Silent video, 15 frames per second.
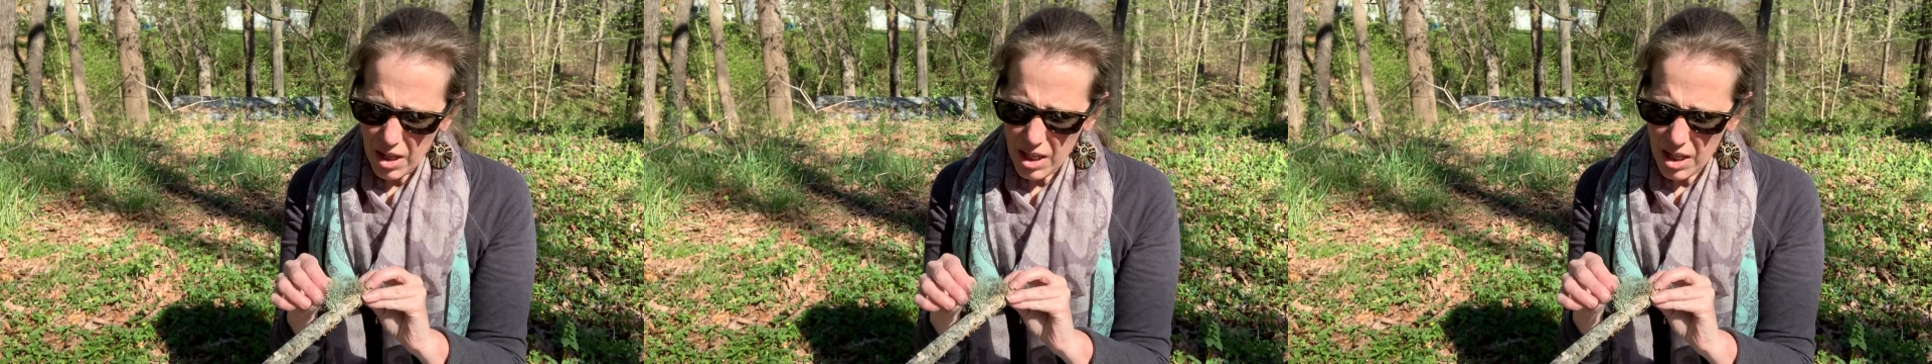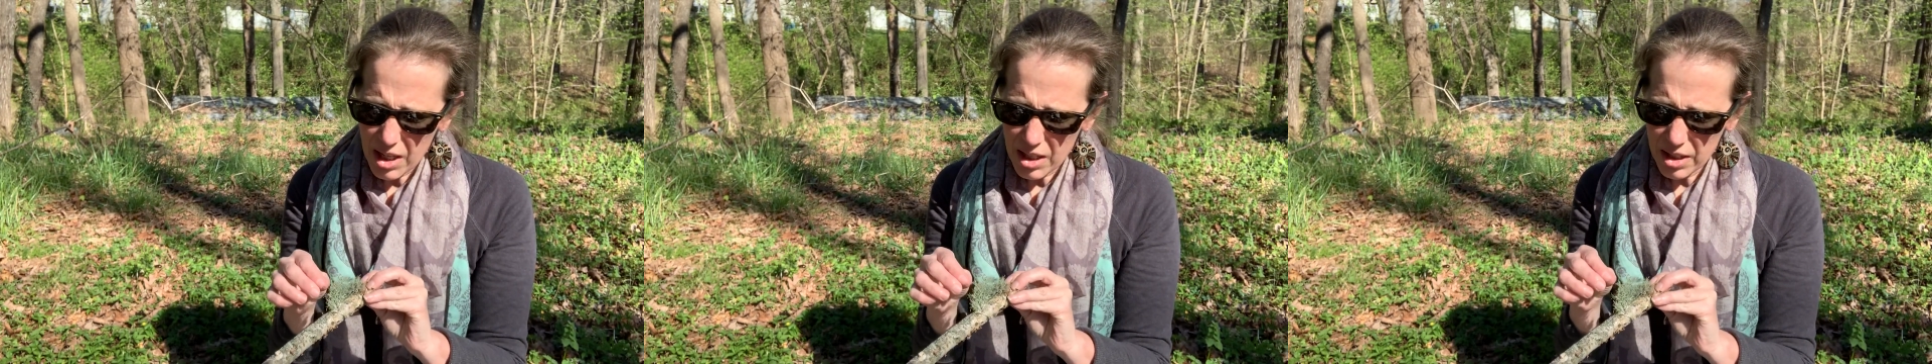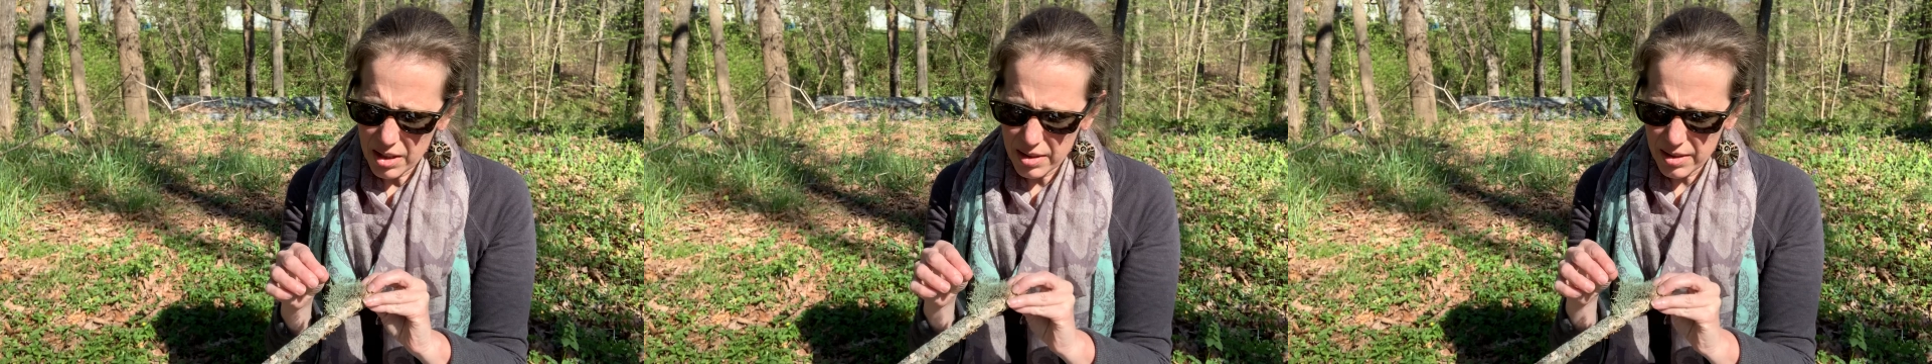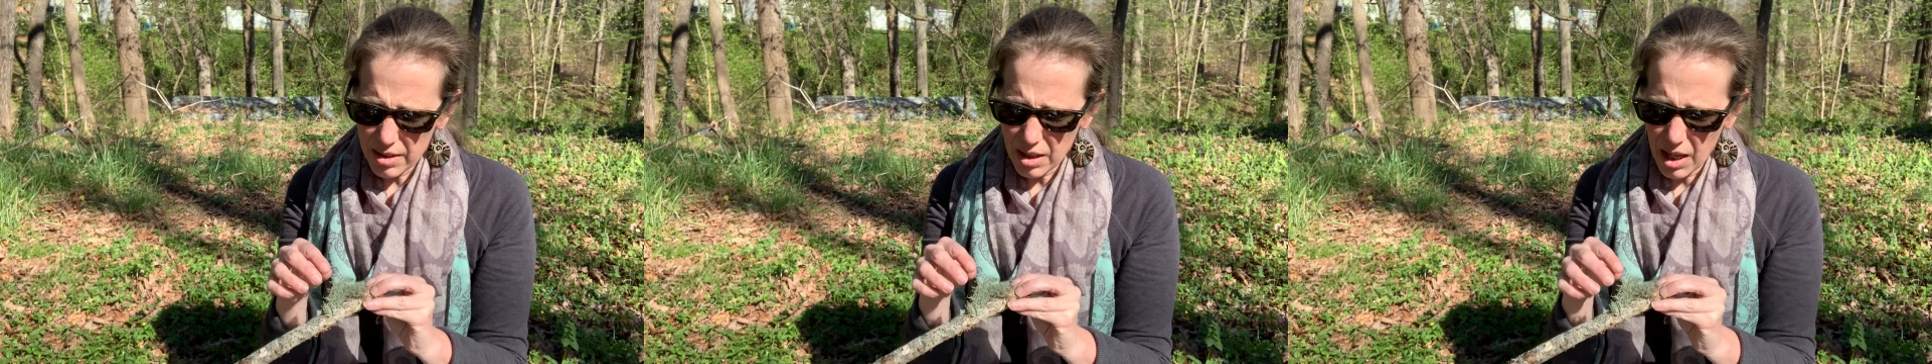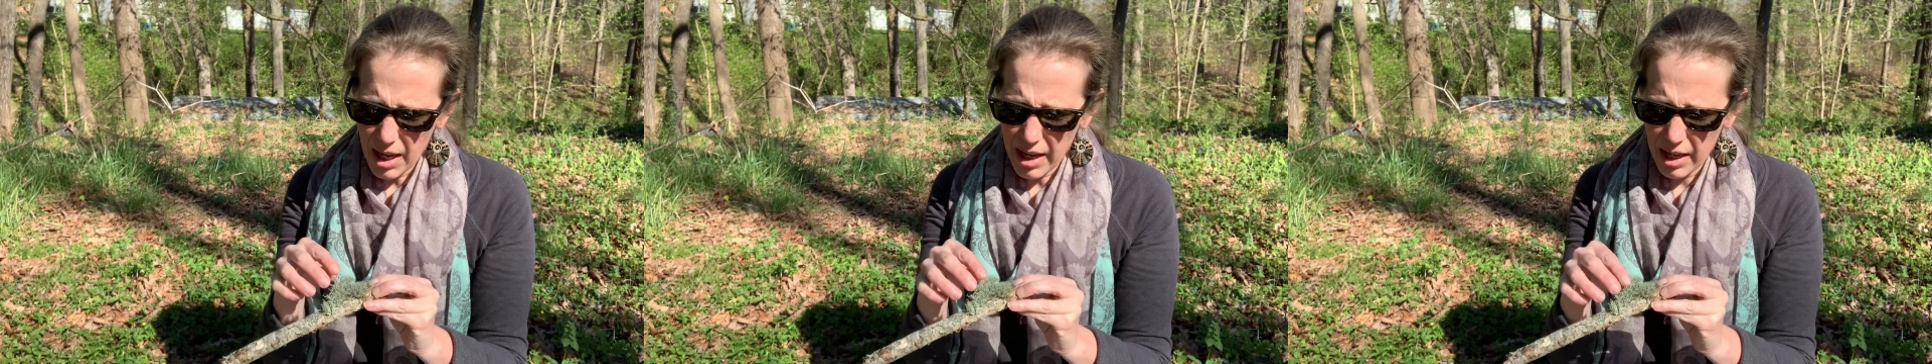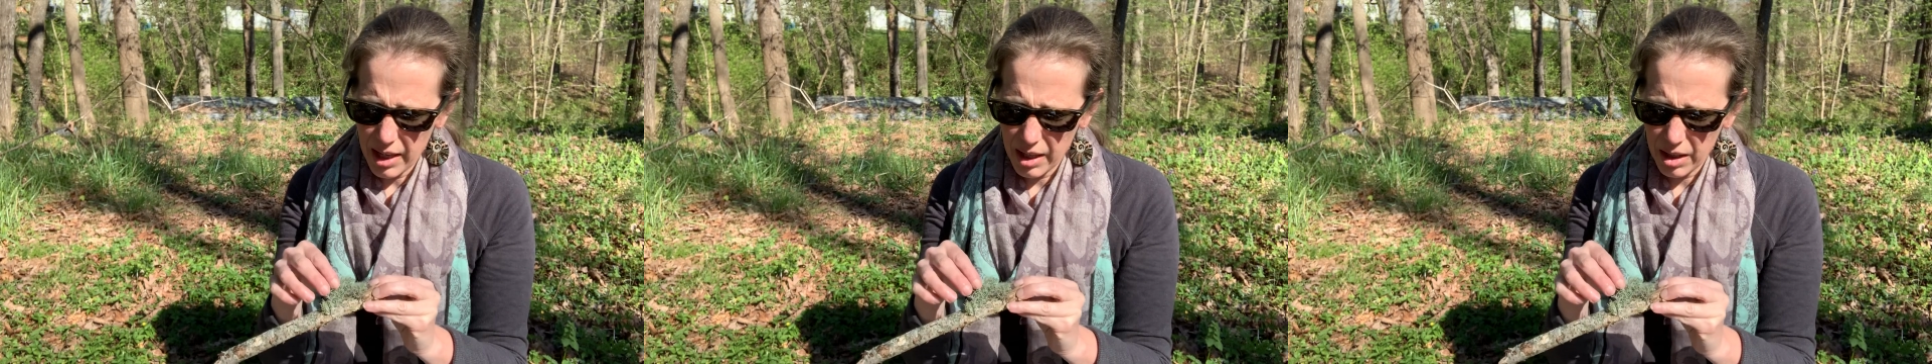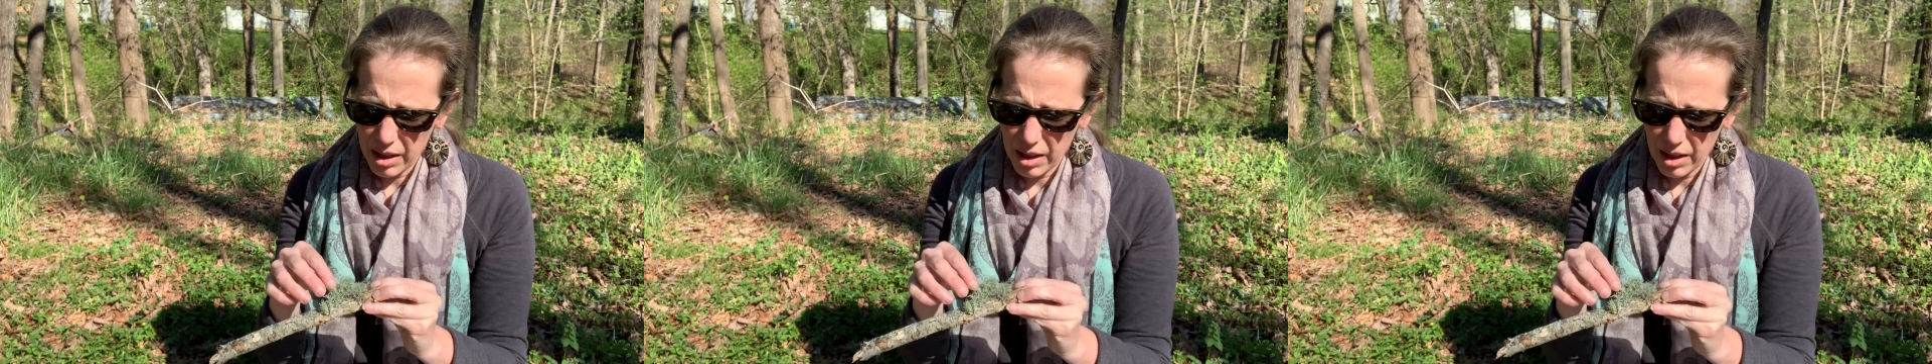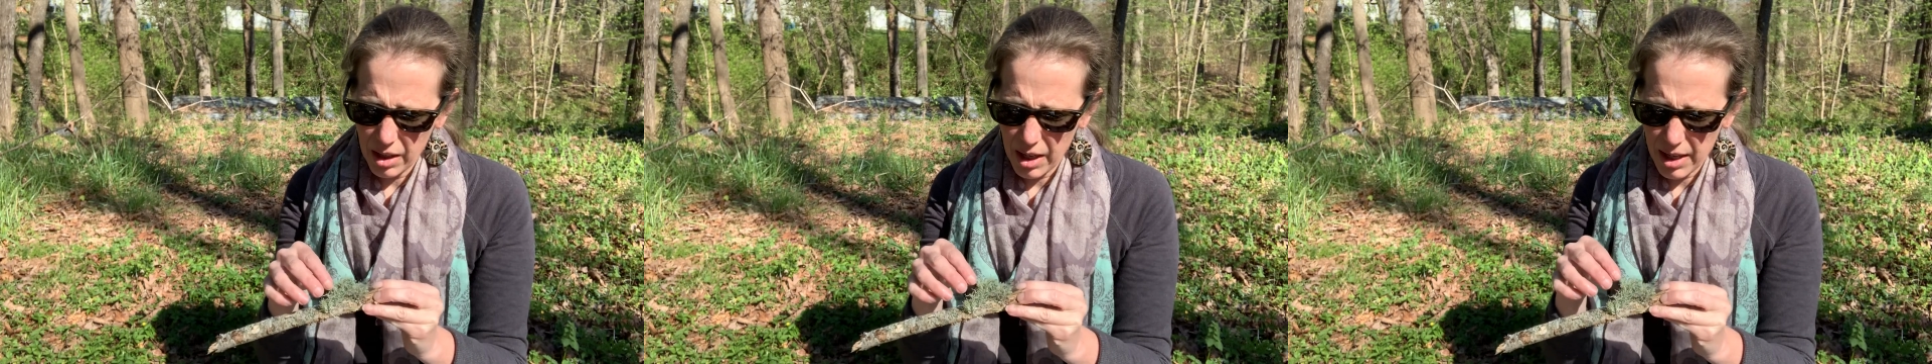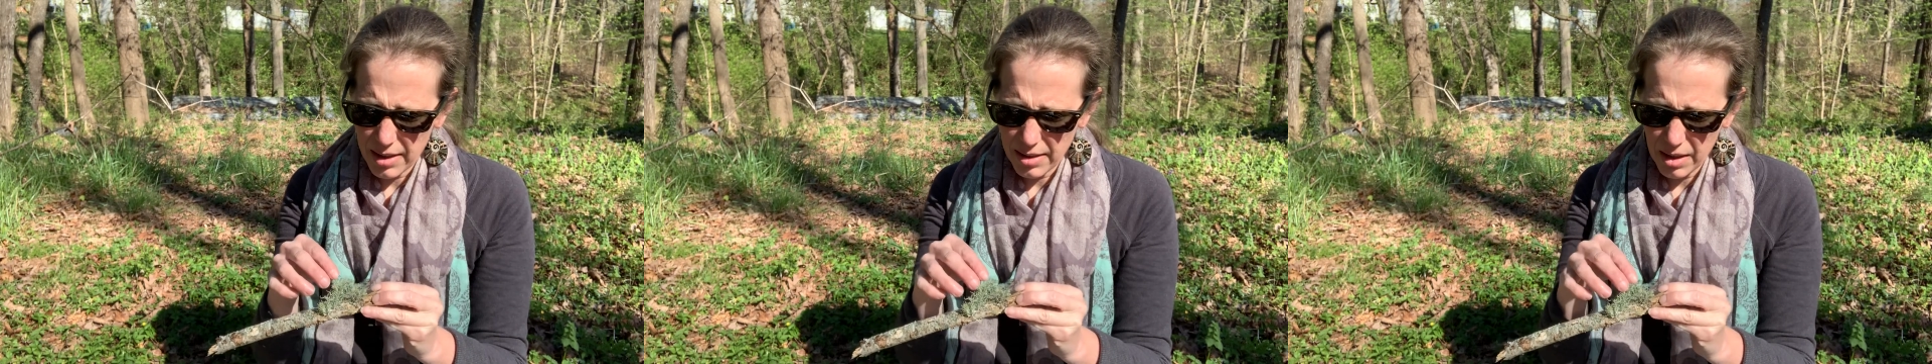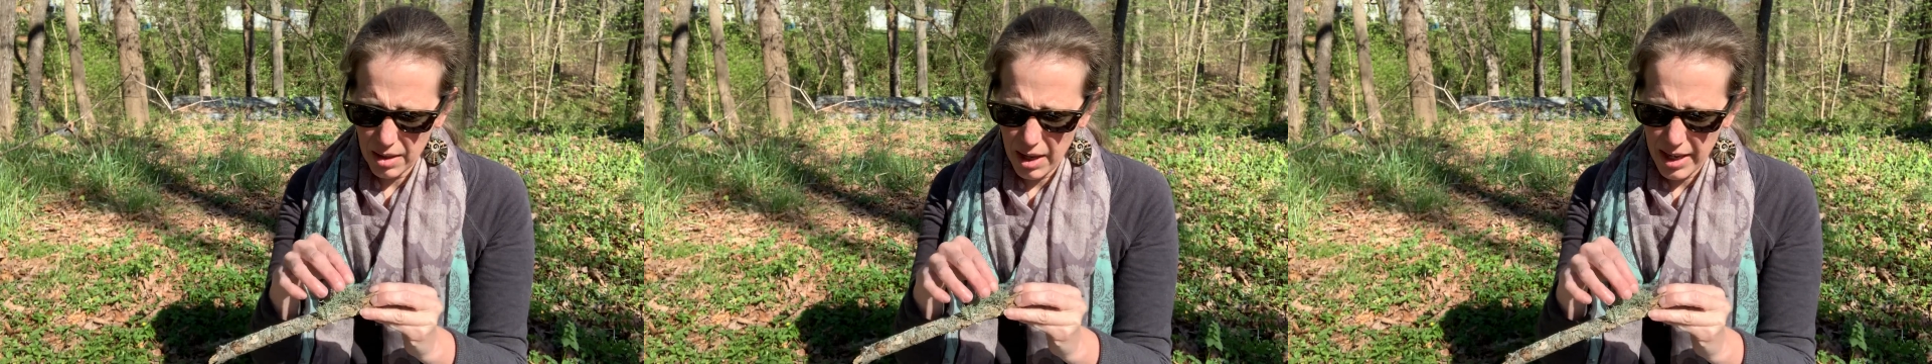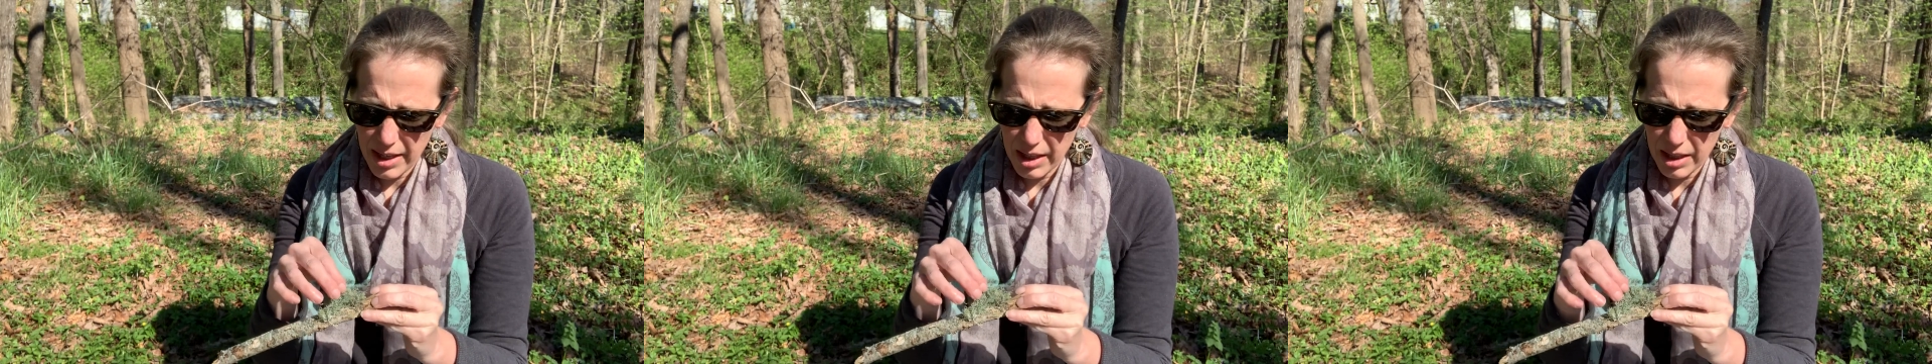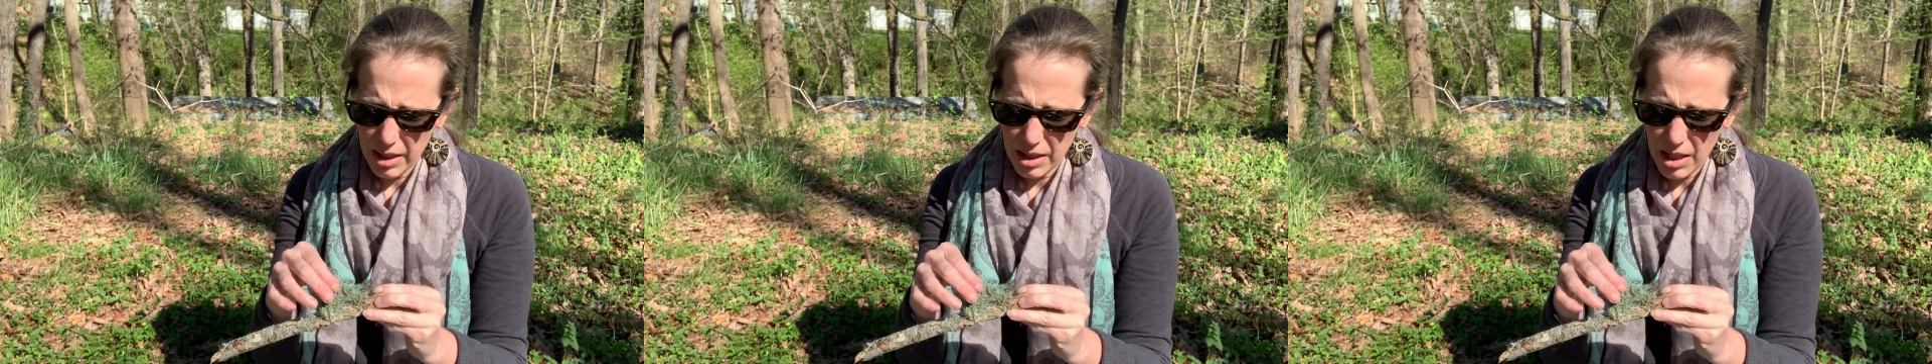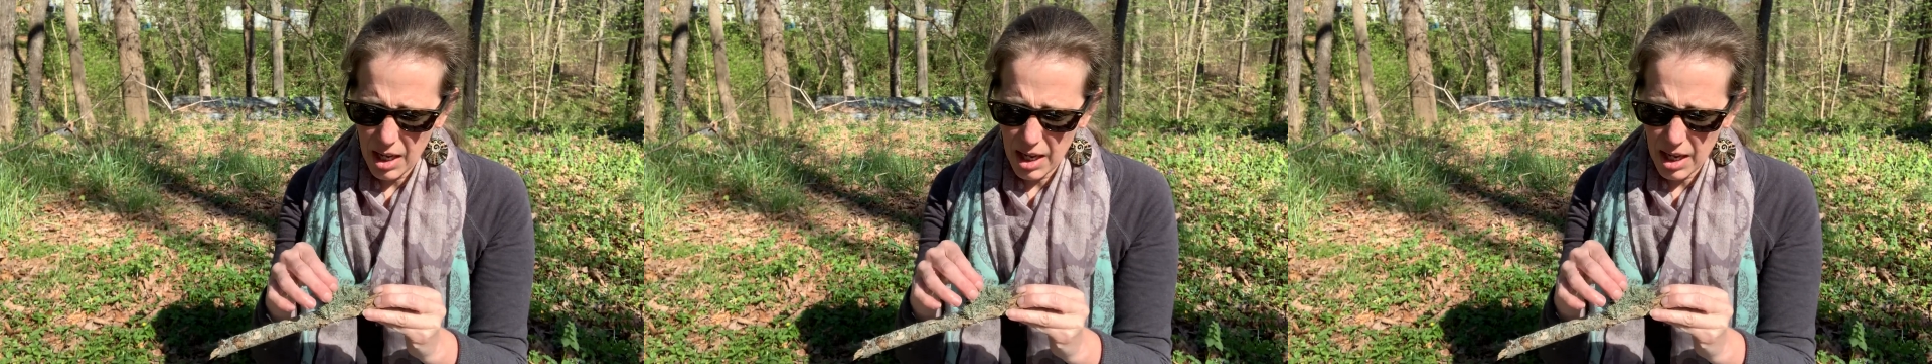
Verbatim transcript: is a is a lichen